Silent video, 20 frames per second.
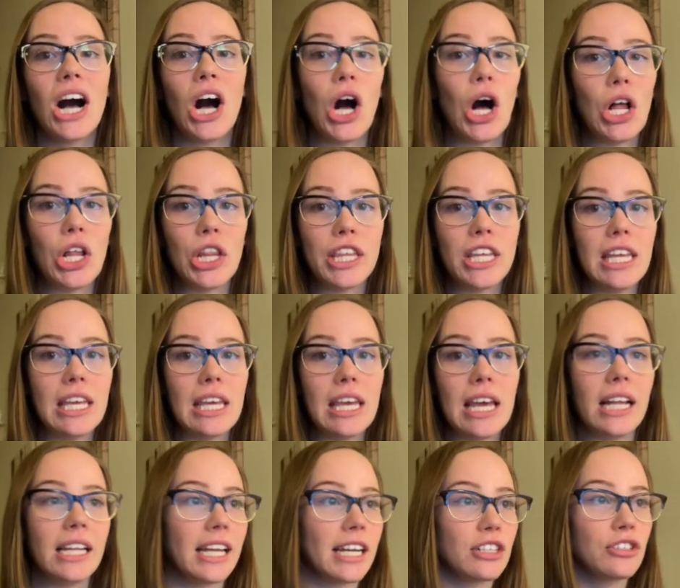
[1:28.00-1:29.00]
all the
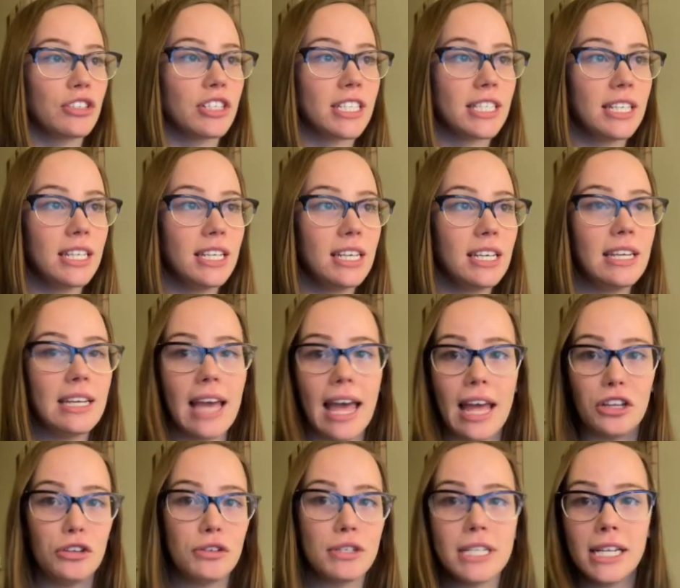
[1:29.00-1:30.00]
electricity
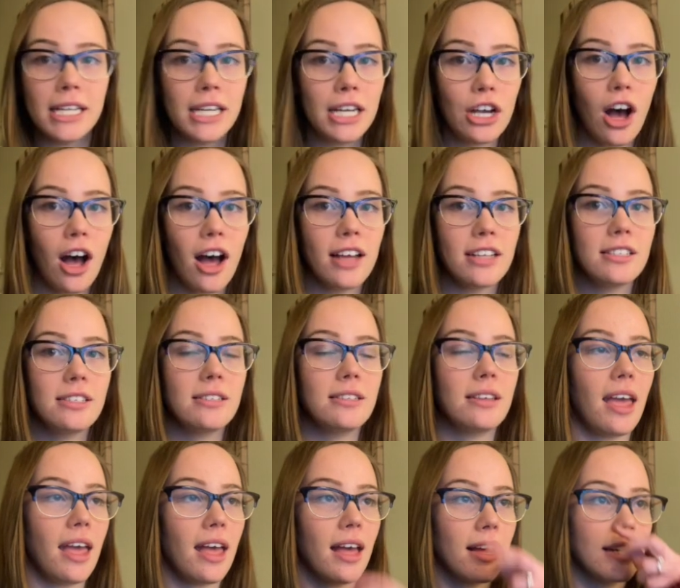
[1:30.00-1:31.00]
and utility costs,
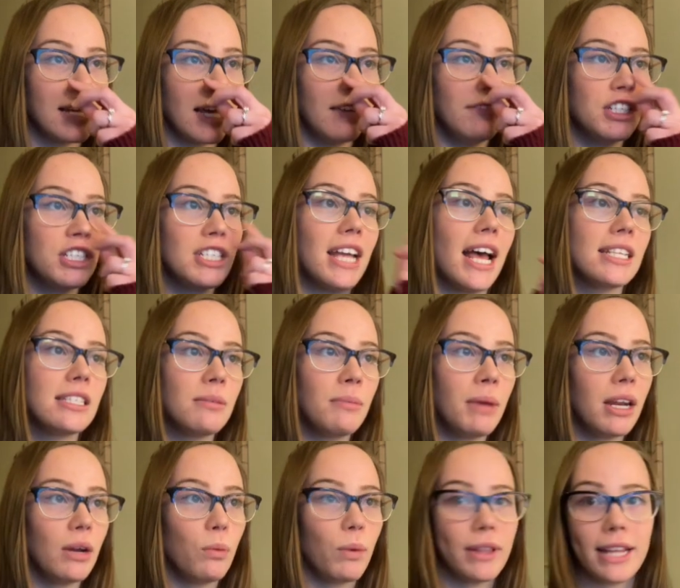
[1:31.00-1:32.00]
and I've just
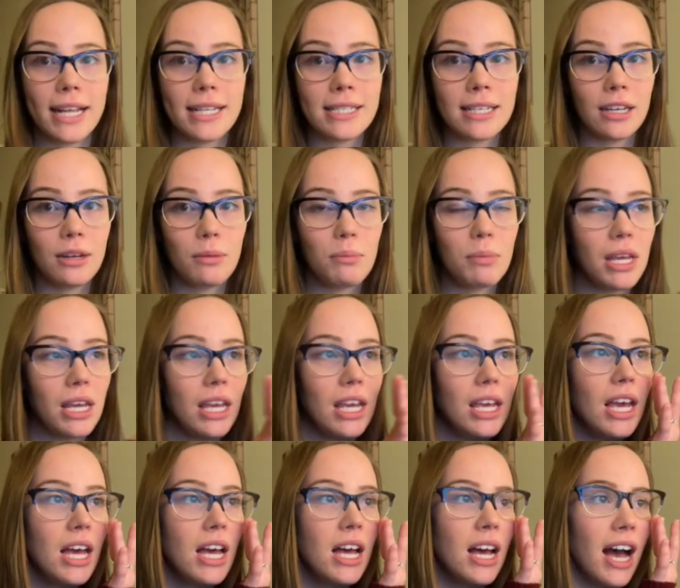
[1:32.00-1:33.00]
estimated what that's going to
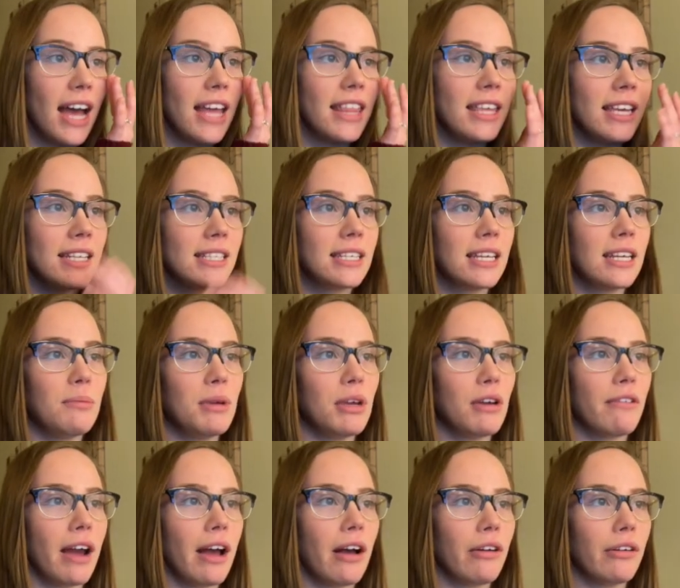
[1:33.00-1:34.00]
be. I think it's going to be
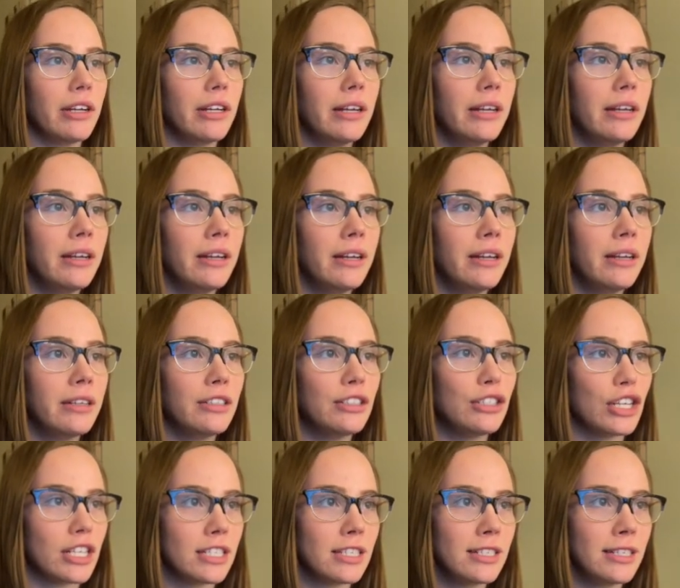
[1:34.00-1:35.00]
around
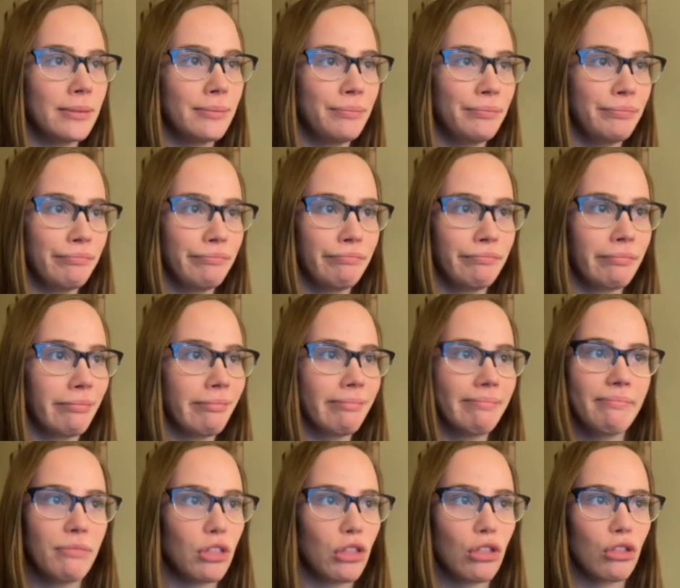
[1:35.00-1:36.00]
just
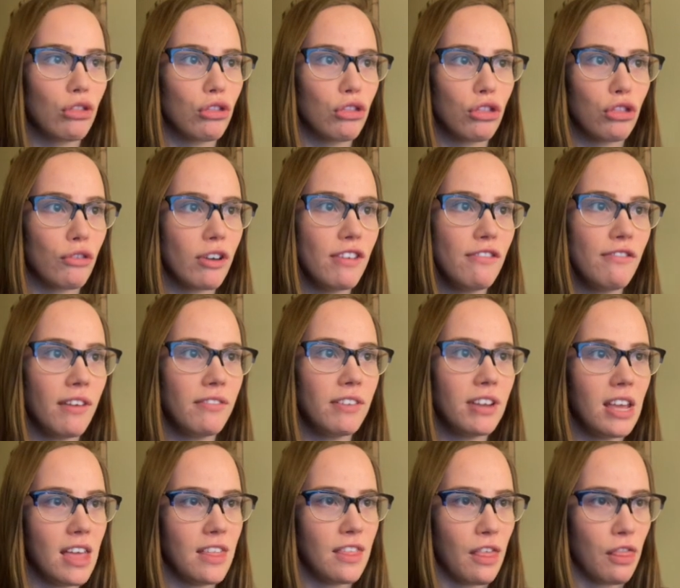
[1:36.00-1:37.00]

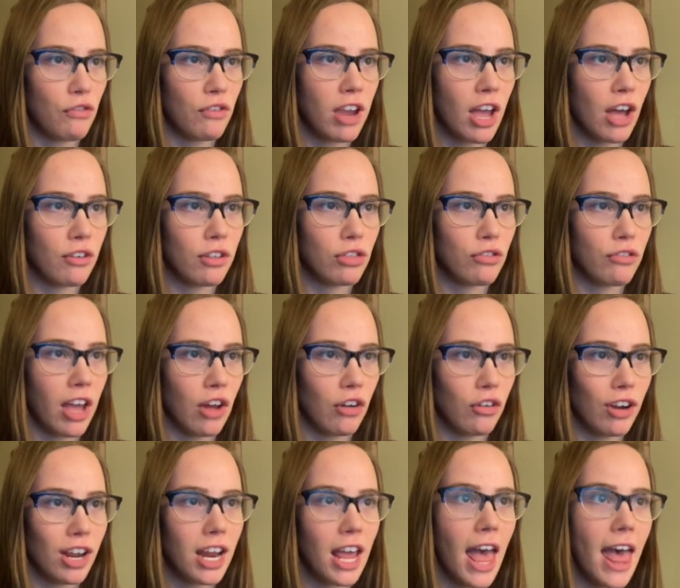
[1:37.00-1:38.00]
$350 and then
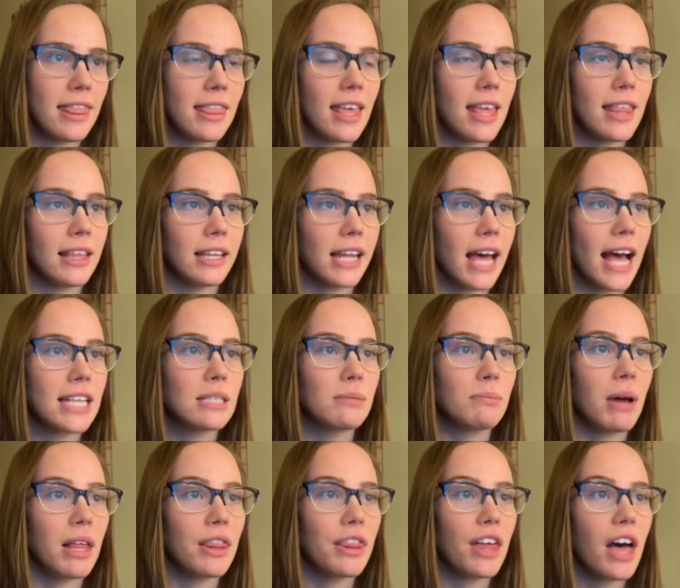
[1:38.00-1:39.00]
$300, and then the last
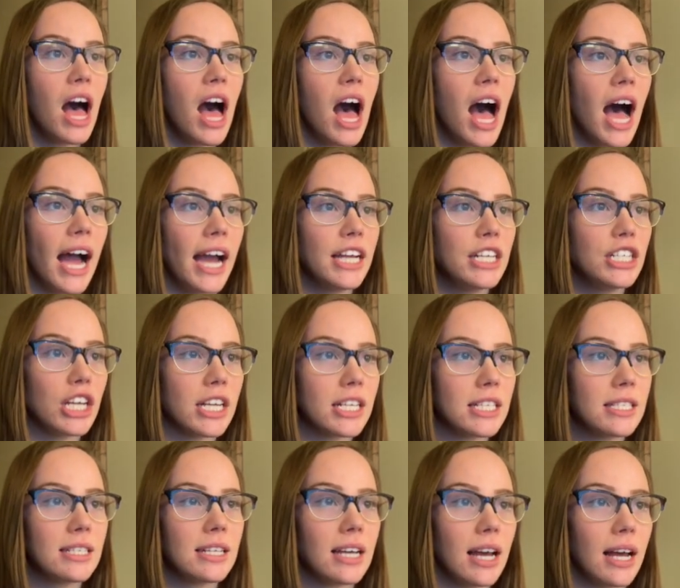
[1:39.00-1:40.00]
month I
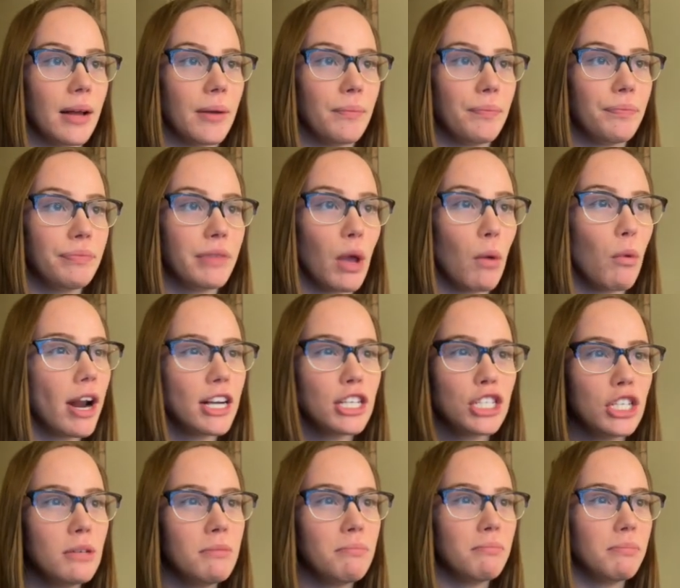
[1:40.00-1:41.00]
just they won't
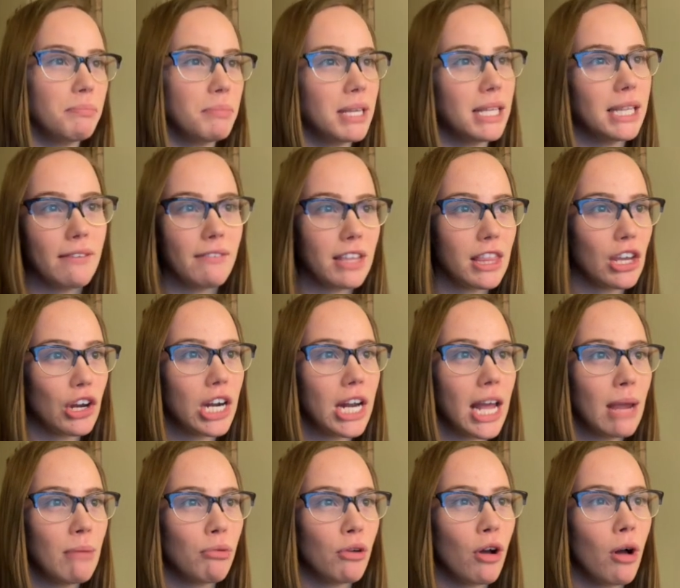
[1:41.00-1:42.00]
actually be living there in
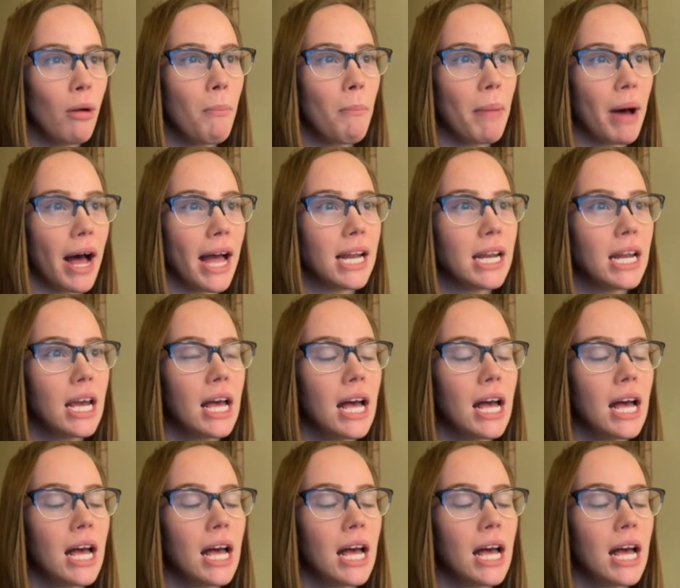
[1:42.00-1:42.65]
April, but